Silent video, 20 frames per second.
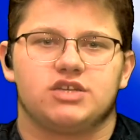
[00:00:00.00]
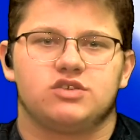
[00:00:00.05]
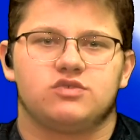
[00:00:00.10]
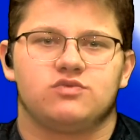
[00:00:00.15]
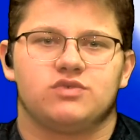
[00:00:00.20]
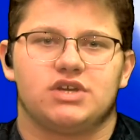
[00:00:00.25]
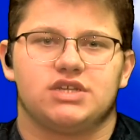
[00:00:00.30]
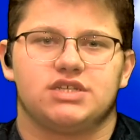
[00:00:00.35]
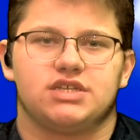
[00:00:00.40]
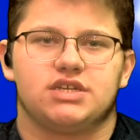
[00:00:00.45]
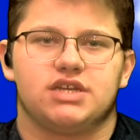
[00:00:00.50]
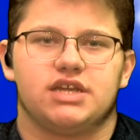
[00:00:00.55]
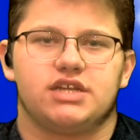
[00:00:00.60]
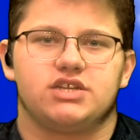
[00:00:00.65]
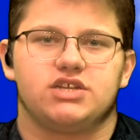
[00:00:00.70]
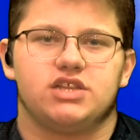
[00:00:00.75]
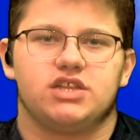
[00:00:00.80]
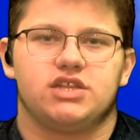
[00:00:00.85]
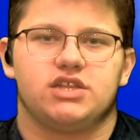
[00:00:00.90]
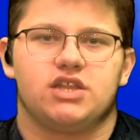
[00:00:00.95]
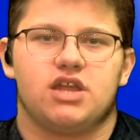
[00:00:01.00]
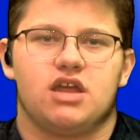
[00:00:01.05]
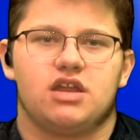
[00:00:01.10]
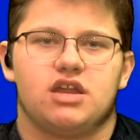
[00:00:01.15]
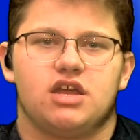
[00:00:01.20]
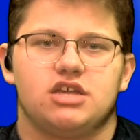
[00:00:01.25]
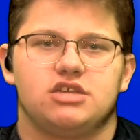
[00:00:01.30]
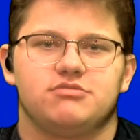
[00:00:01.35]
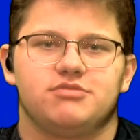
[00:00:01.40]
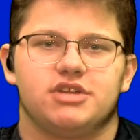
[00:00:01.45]
at residential and
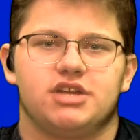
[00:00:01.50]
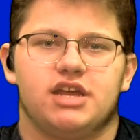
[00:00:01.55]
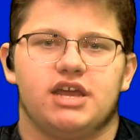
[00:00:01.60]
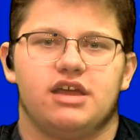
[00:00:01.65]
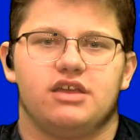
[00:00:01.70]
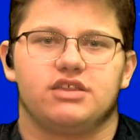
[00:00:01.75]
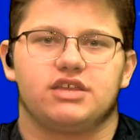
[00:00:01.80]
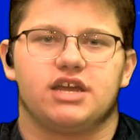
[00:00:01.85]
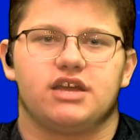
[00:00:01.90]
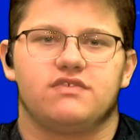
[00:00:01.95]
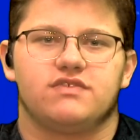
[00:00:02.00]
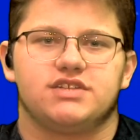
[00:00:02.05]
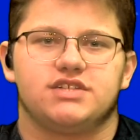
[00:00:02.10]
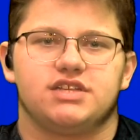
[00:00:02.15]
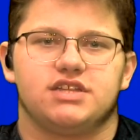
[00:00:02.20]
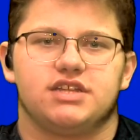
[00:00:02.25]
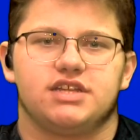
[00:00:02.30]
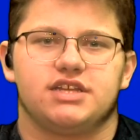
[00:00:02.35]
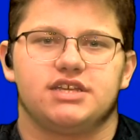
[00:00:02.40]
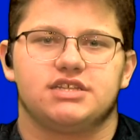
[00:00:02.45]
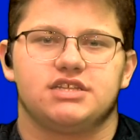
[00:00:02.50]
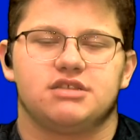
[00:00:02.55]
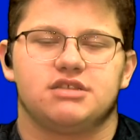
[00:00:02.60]
non-hospital healthcare facilities in the